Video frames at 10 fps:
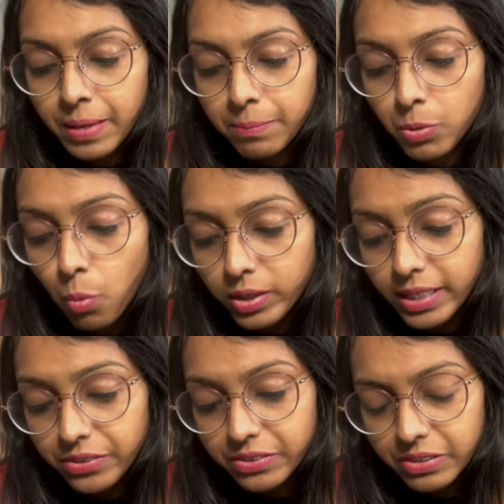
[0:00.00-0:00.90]
But what
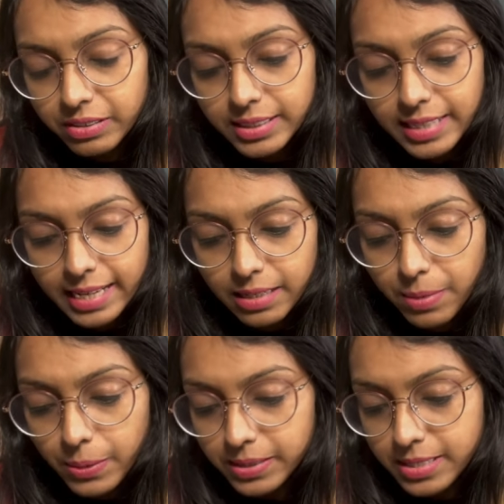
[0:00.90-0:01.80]
I really like
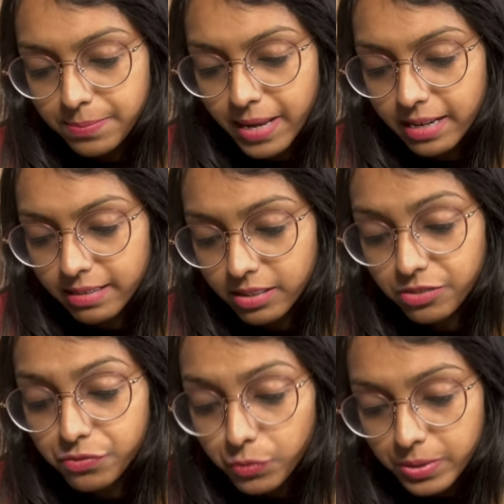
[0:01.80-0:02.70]
about this planner, the
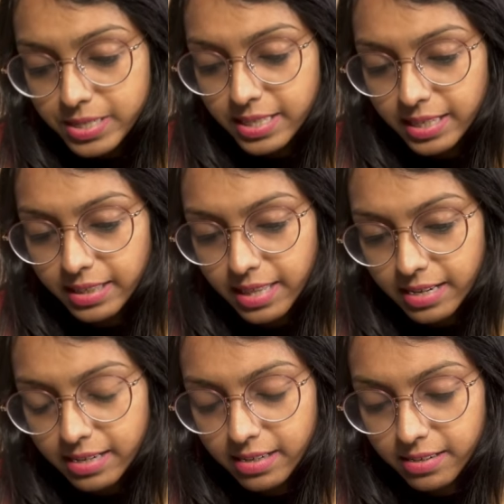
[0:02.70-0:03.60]
first thing that
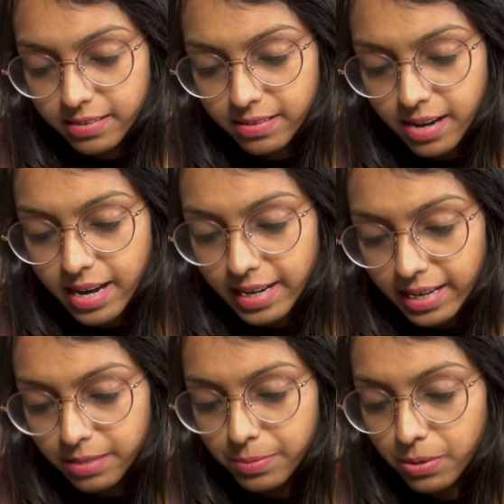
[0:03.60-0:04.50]
I
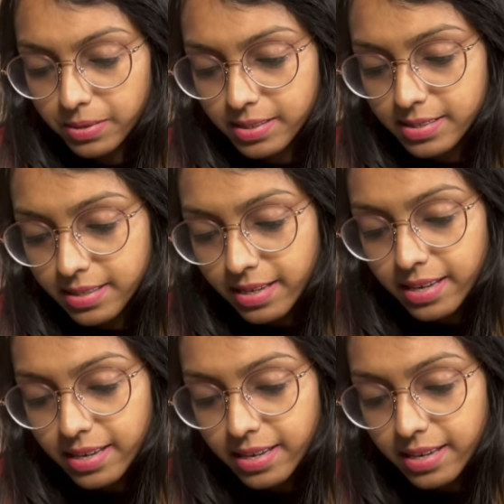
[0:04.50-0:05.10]
like about this